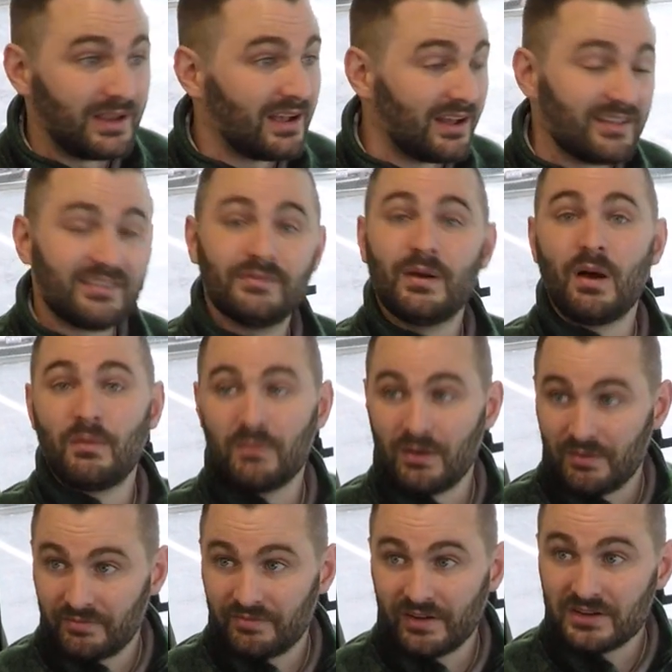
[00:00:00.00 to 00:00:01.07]
because of
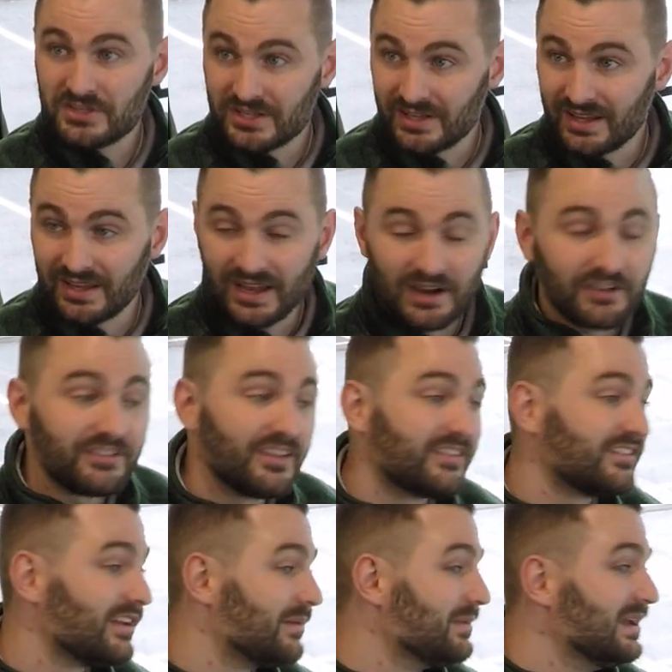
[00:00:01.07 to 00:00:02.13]
malfunction in the air
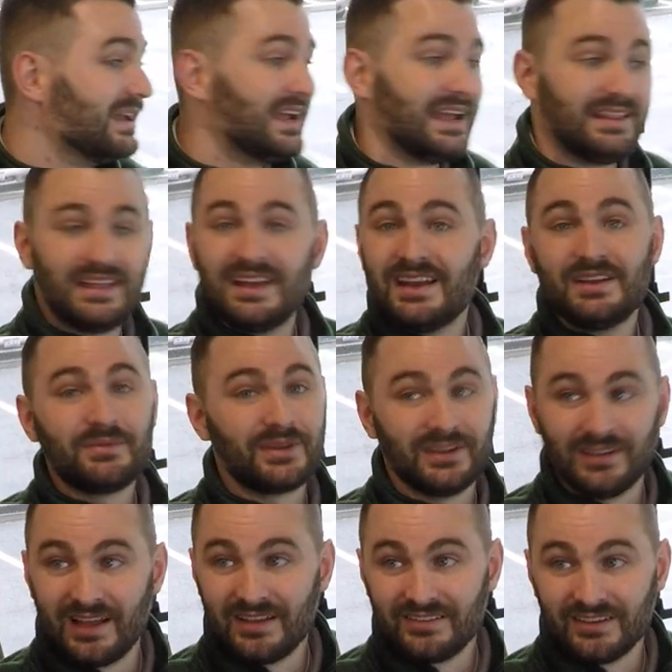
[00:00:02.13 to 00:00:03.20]
system, and they didn't
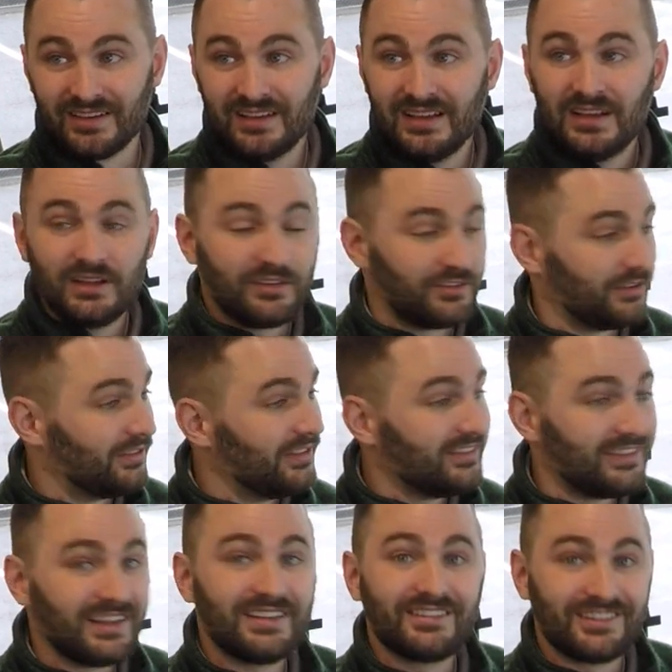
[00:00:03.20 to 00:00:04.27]
realize it. So
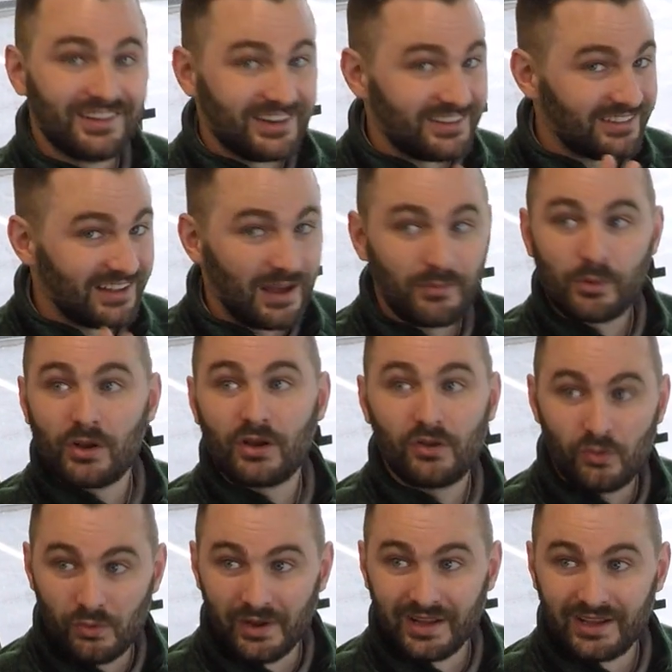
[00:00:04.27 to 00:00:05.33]
this thing's gonna stop
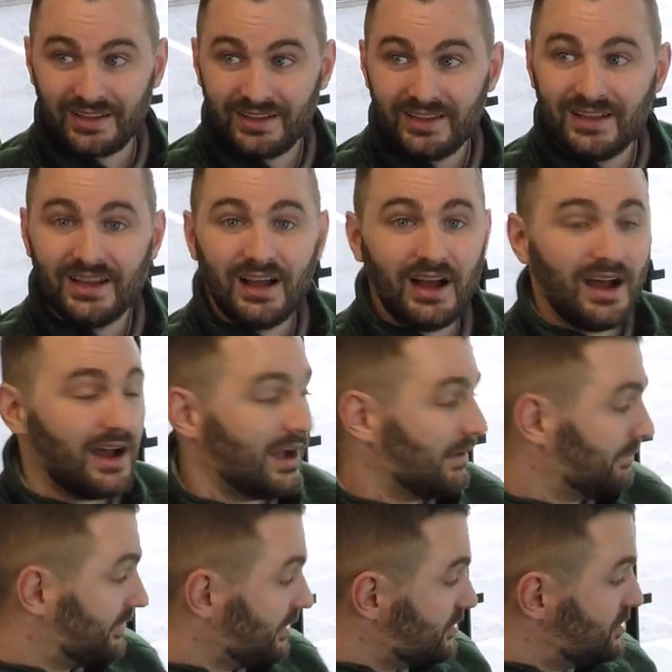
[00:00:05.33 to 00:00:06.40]
quick.
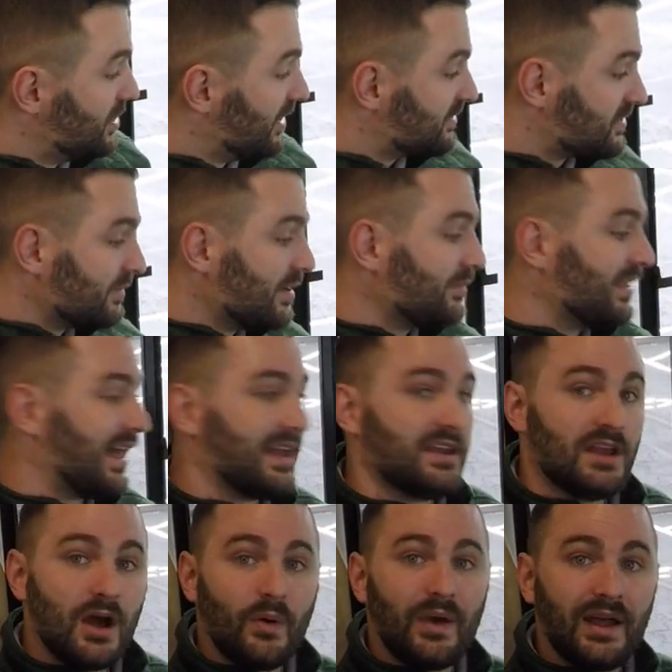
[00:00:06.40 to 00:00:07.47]
So just remember that.
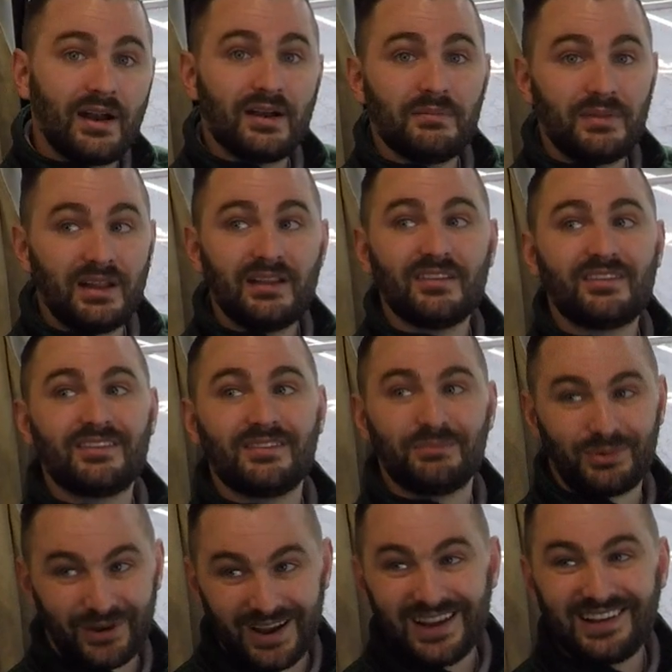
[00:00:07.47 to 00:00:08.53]
No air means
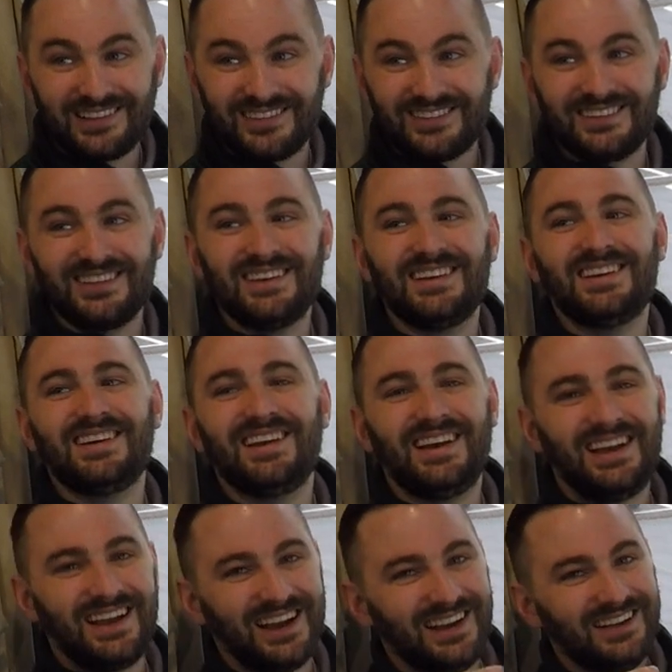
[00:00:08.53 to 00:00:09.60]
brakes
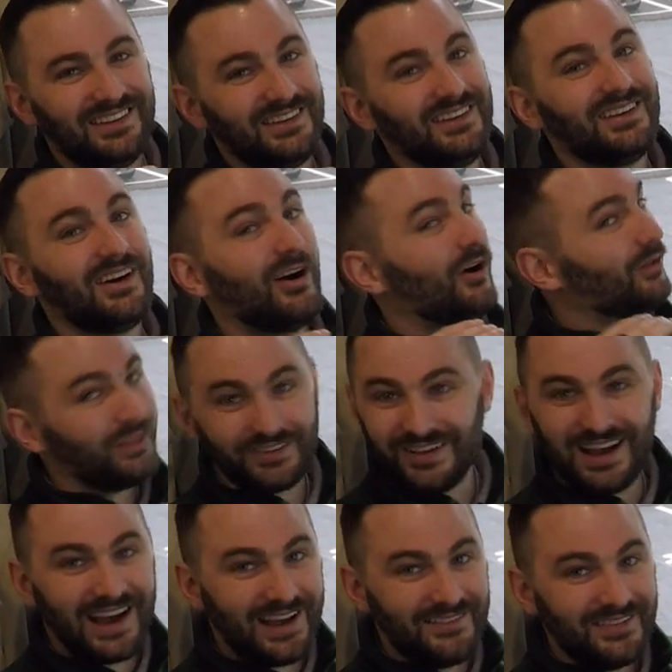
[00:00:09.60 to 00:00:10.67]
all the
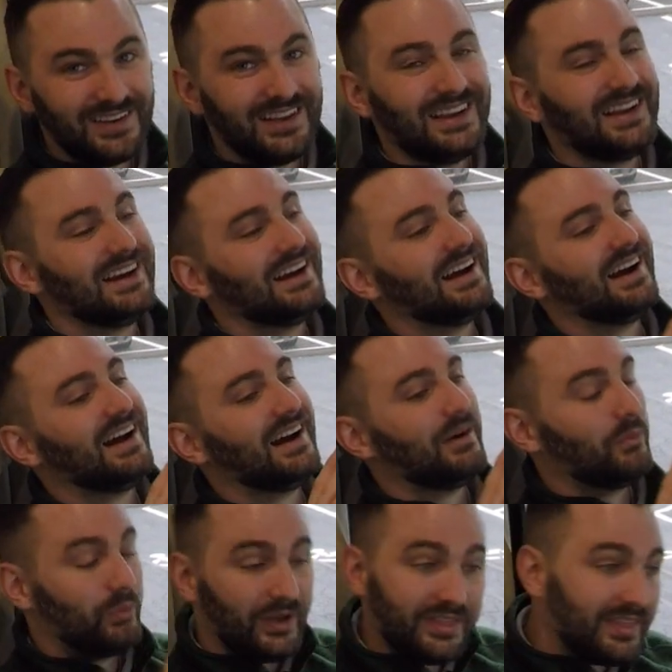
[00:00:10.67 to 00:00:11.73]
time.
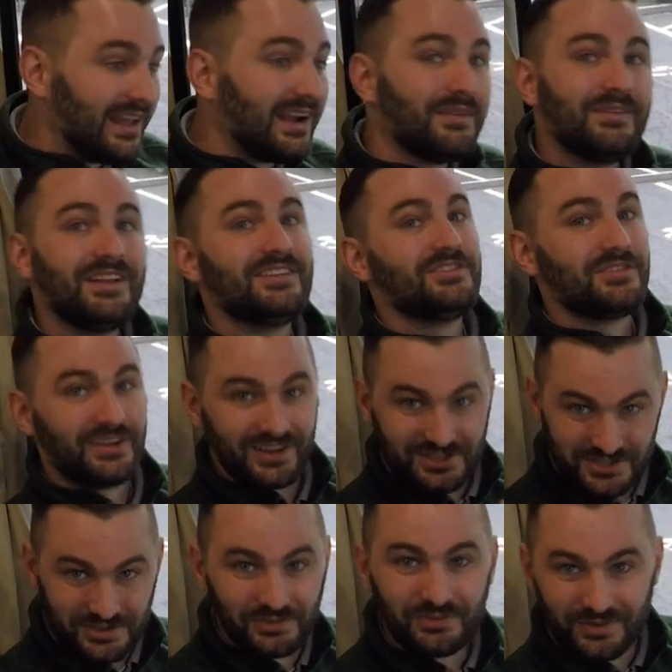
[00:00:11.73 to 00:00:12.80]
With air means you get
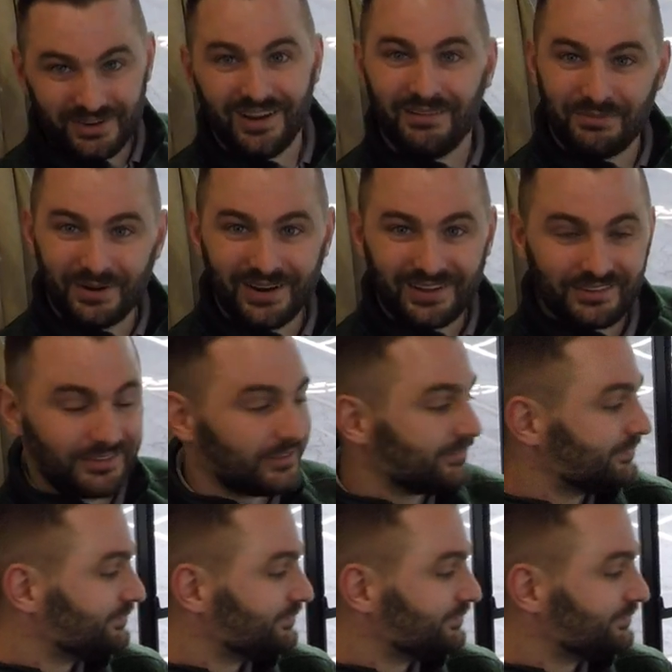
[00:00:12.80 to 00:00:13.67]
to choose when you have brakes.